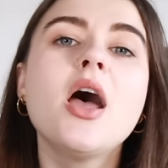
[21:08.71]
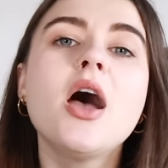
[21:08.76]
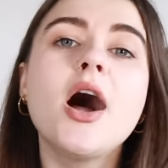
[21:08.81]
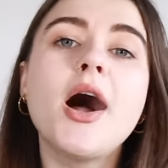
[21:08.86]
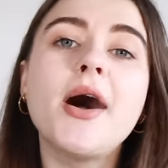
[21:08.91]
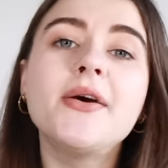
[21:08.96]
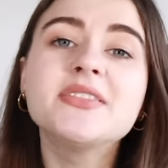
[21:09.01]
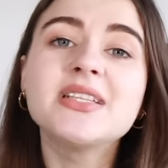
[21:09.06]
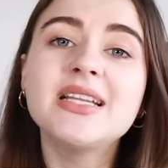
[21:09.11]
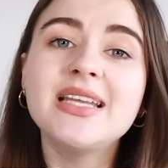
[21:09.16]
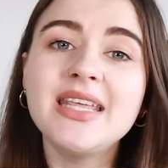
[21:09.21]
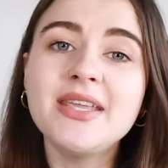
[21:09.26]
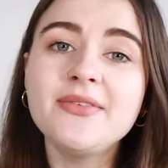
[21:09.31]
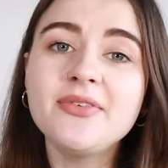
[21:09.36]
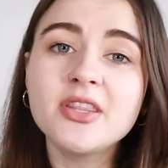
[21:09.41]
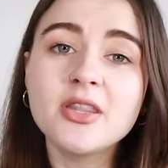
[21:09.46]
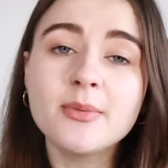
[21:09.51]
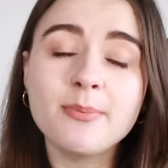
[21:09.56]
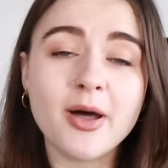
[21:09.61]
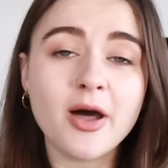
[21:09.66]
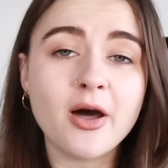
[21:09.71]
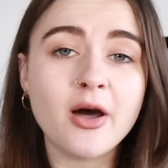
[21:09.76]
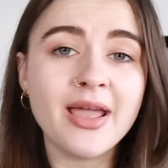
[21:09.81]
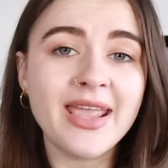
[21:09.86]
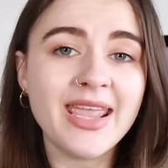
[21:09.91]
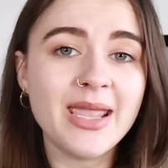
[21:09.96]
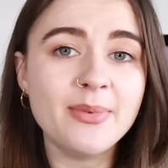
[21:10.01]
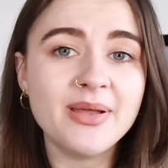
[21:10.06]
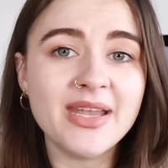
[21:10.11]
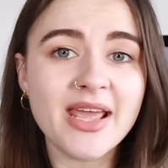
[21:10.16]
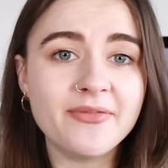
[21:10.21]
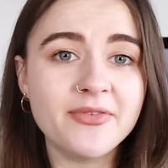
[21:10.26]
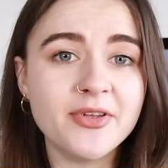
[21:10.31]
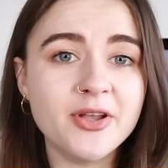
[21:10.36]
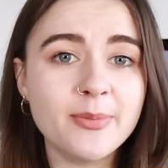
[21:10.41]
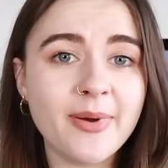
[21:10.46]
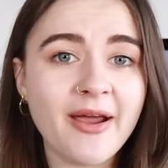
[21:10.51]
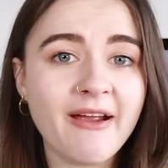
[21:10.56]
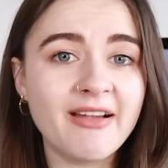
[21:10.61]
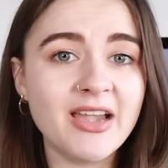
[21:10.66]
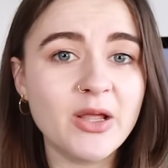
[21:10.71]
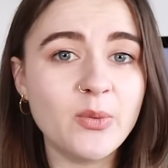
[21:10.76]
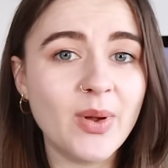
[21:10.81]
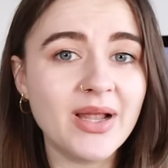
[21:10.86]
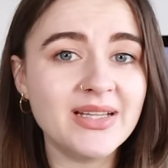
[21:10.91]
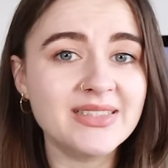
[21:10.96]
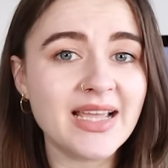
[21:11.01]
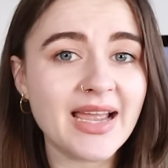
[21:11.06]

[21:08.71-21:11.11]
After leaving the bar, him and Evan apparently went